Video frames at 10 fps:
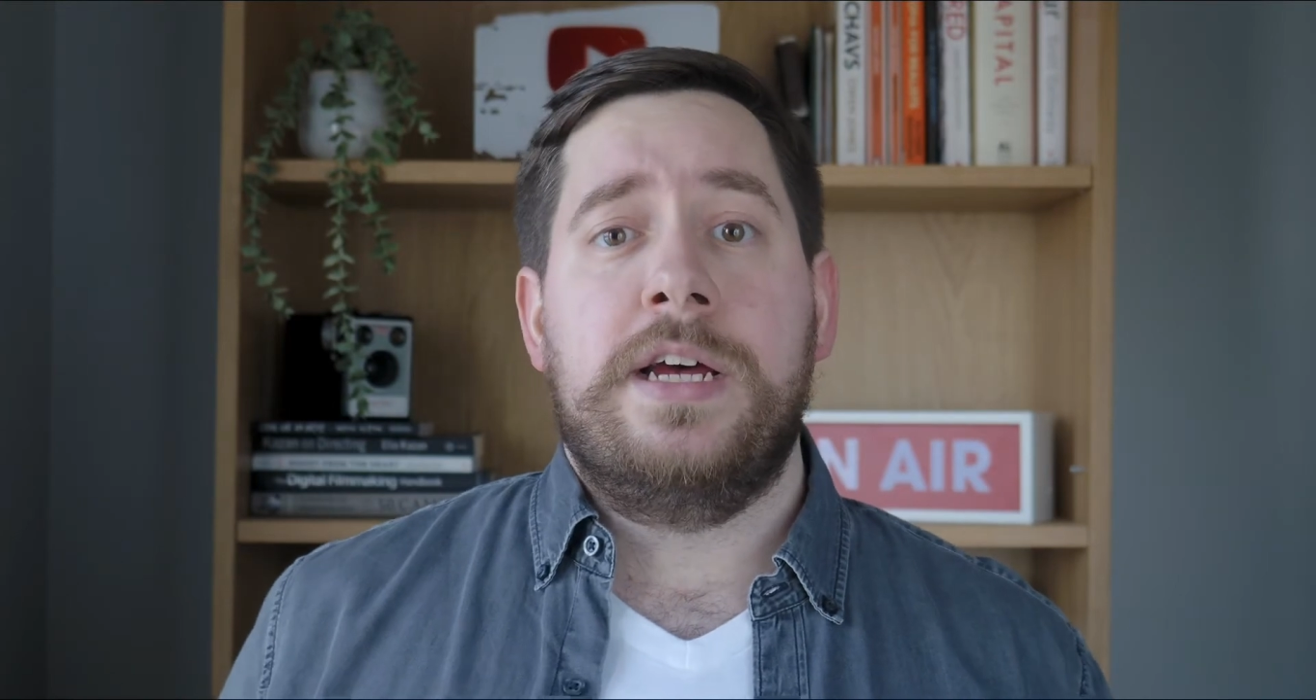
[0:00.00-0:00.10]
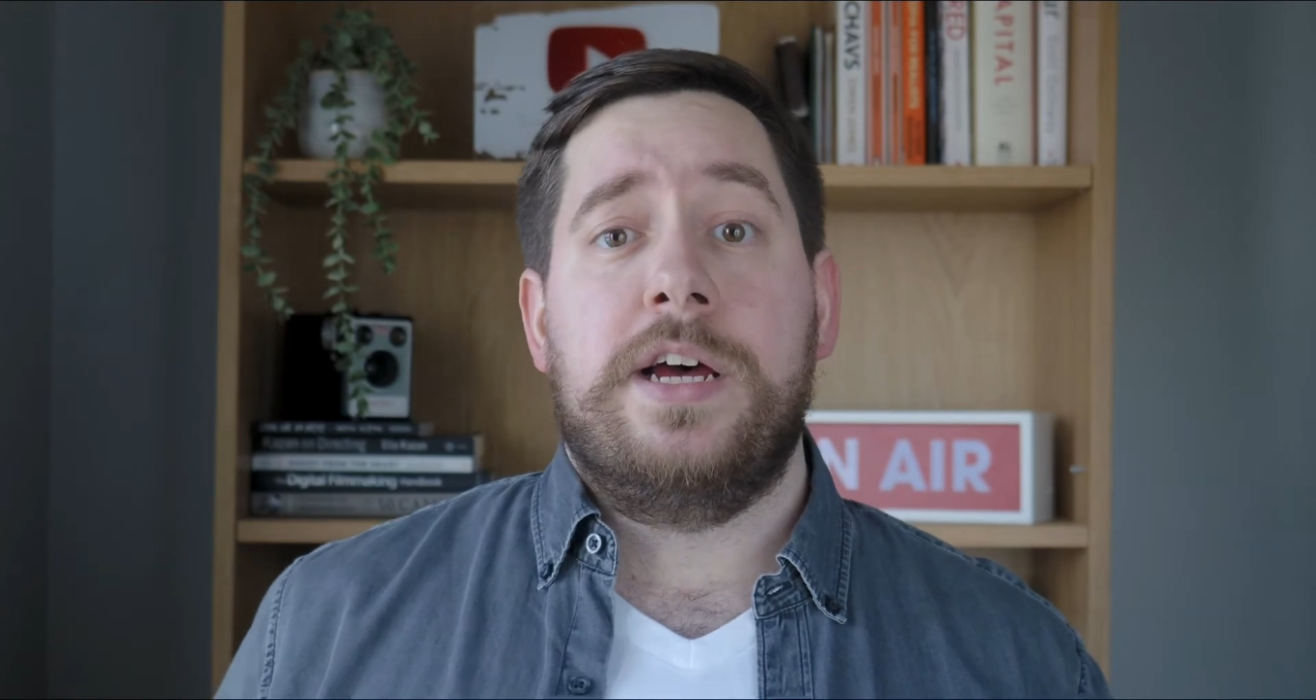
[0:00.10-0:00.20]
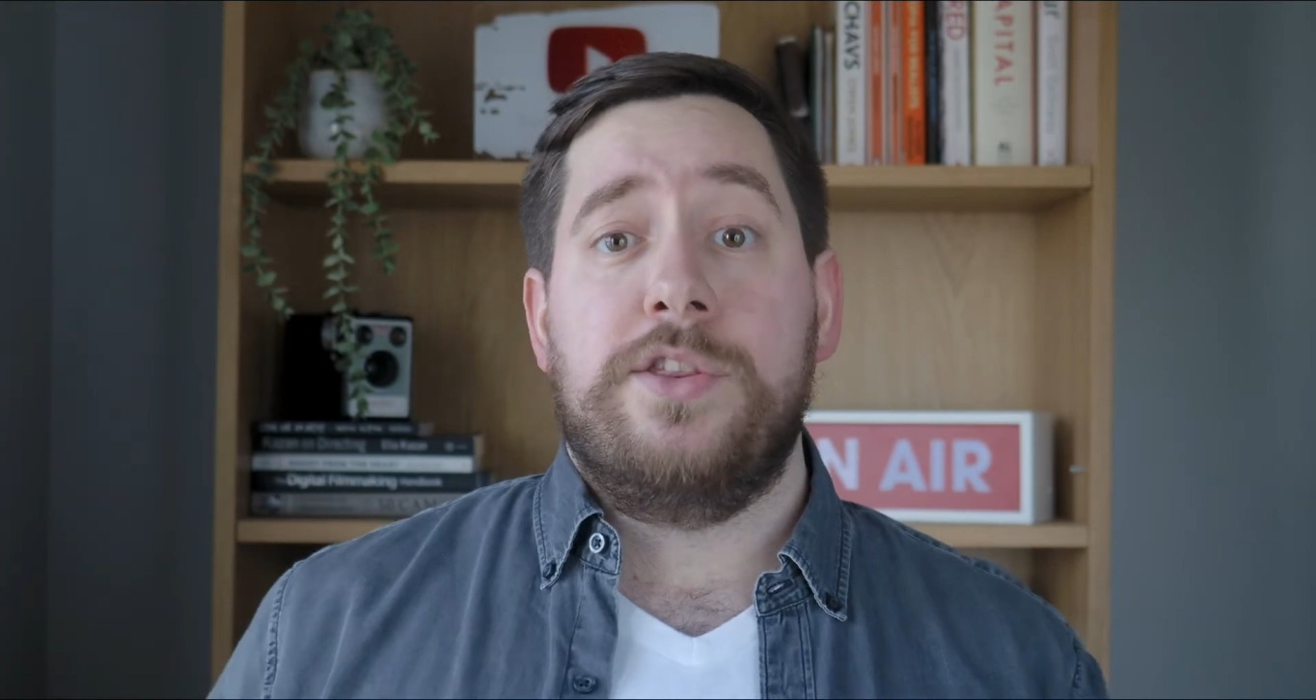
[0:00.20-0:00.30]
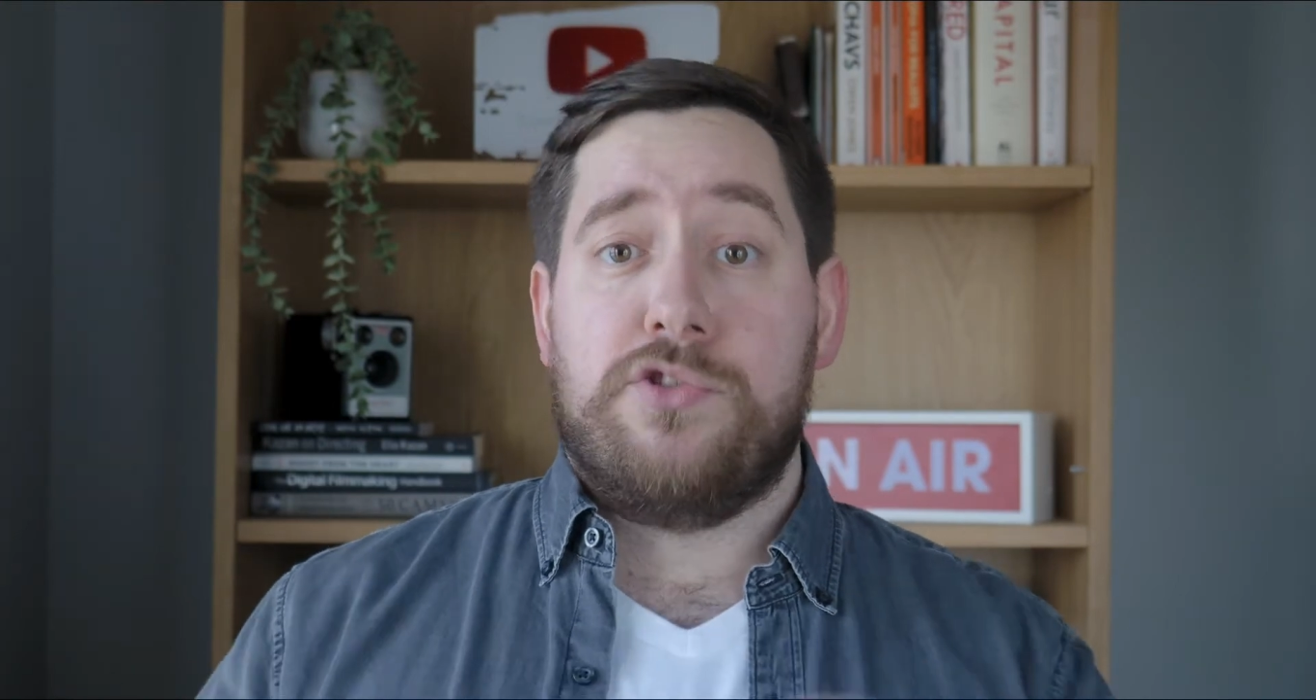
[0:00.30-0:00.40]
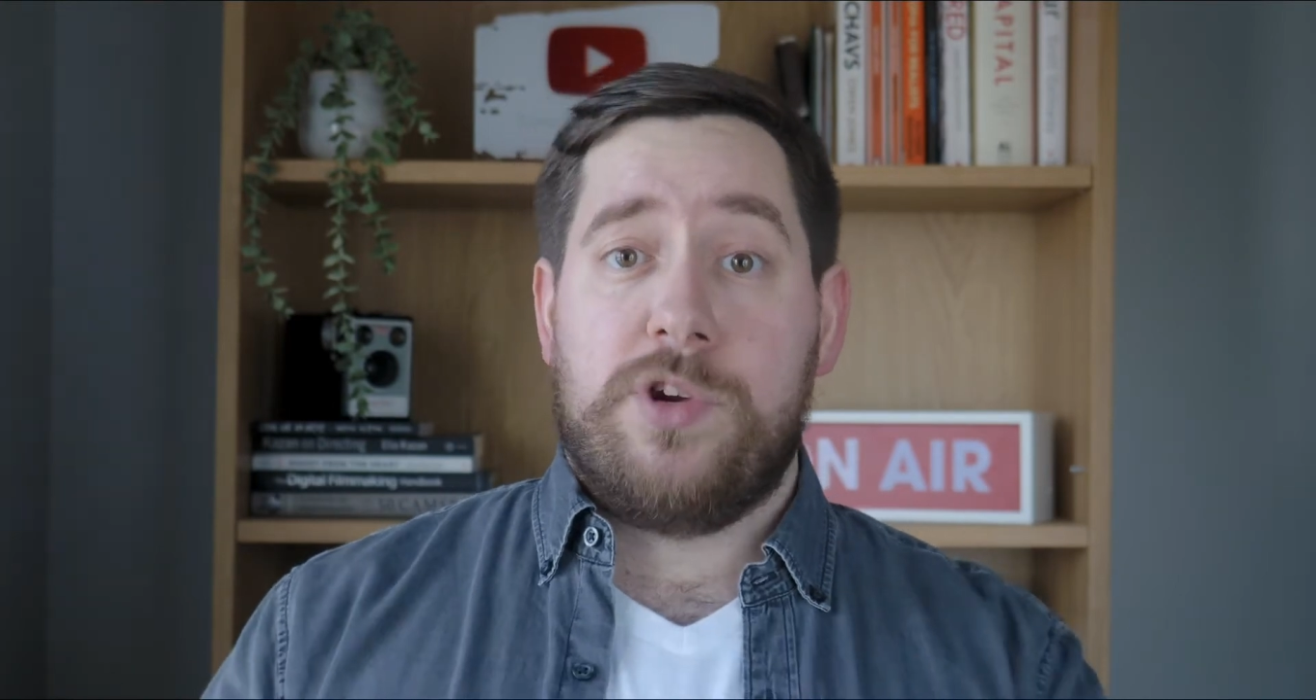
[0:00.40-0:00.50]

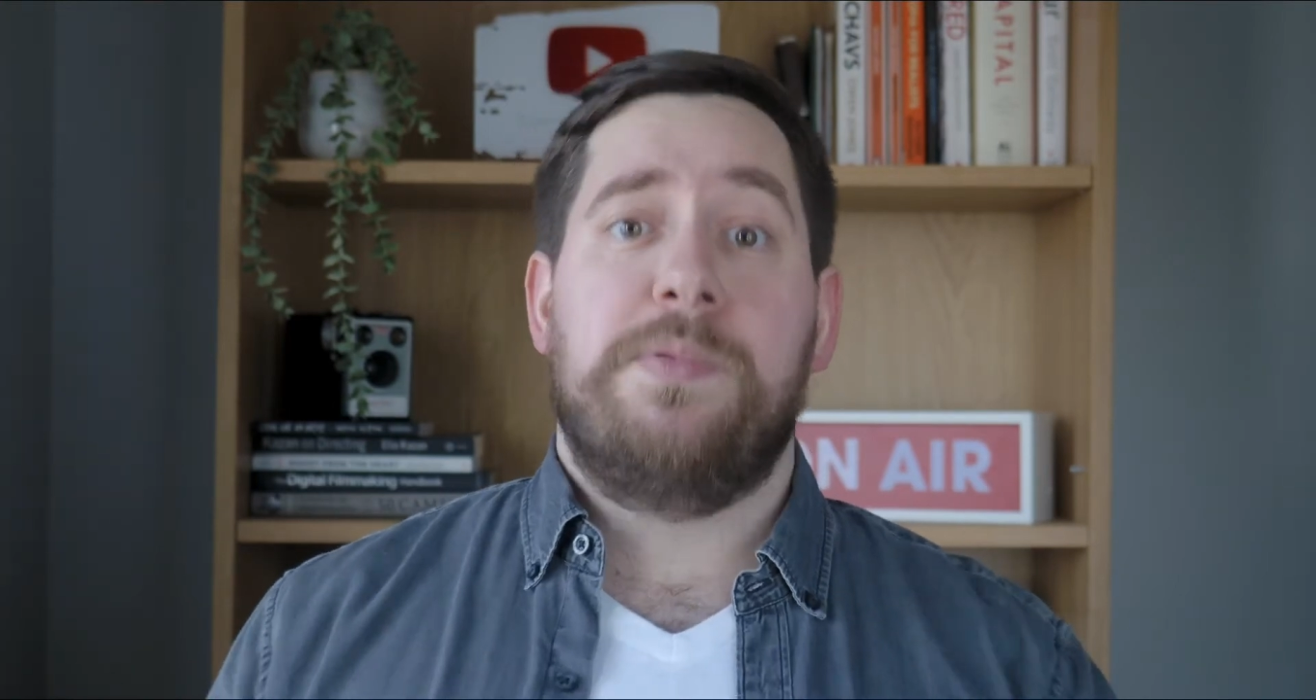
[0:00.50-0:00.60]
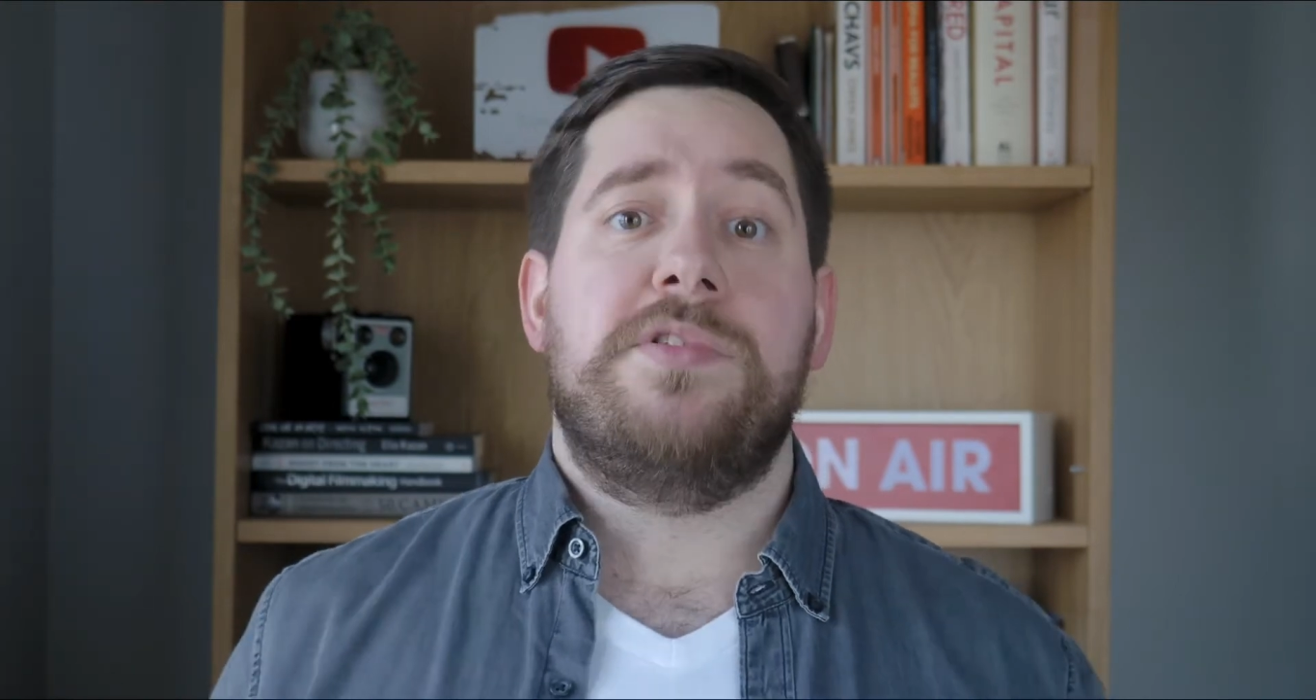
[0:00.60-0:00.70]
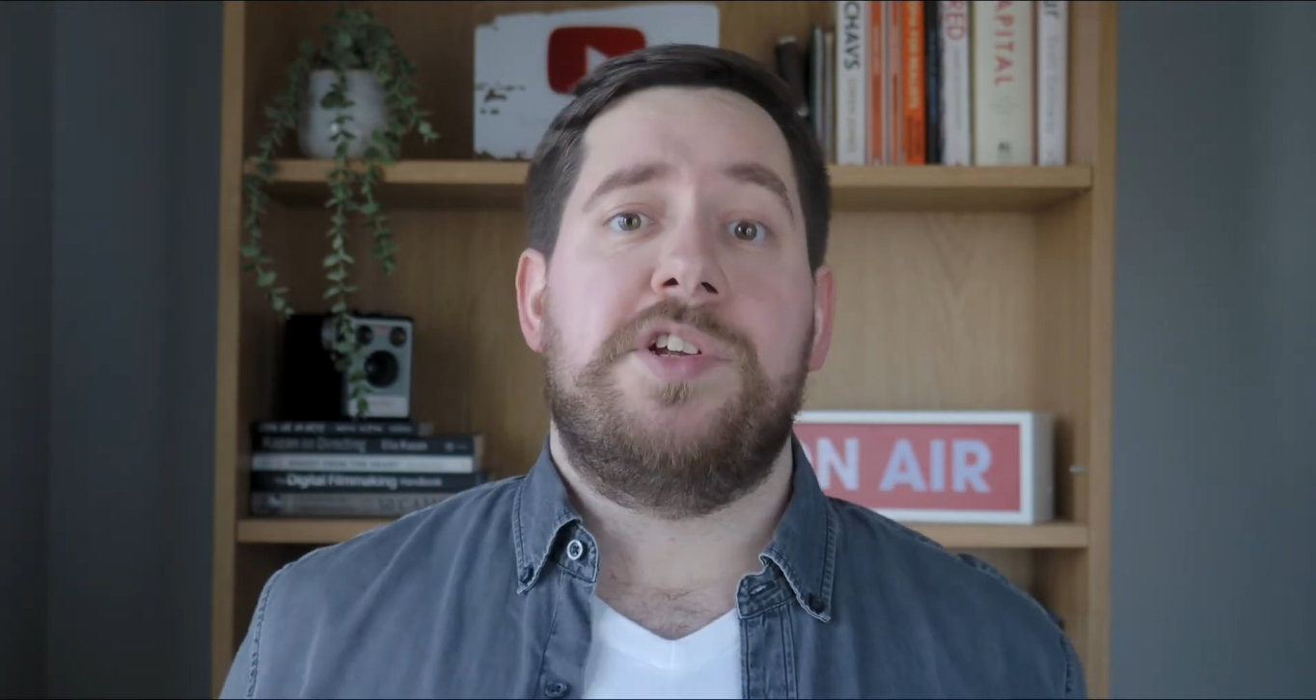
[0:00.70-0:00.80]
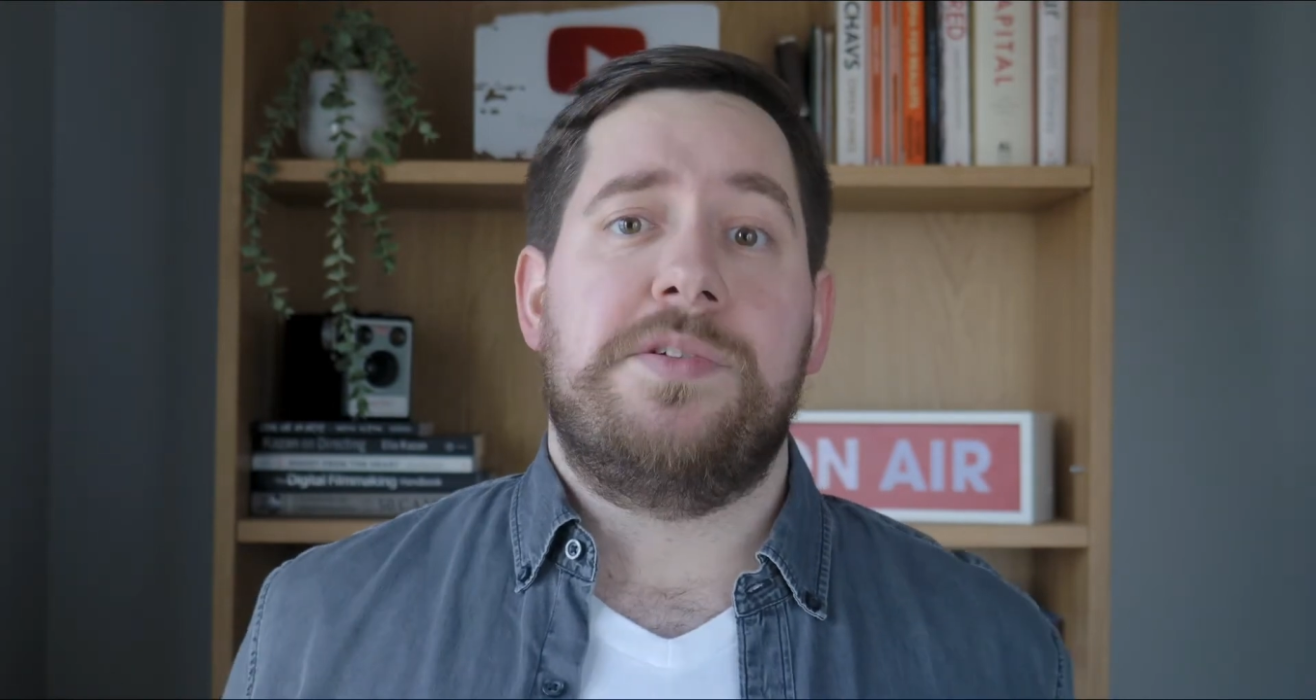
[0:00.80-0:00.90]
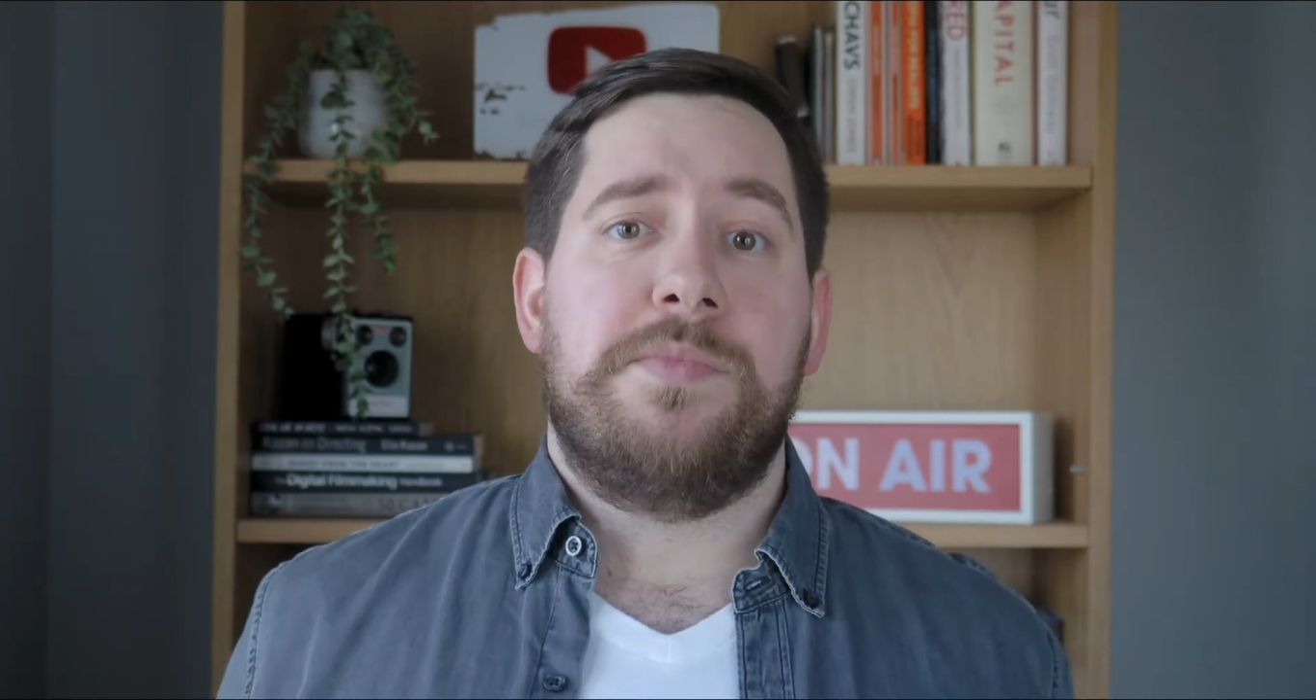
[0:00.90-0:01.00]
And the triple-digit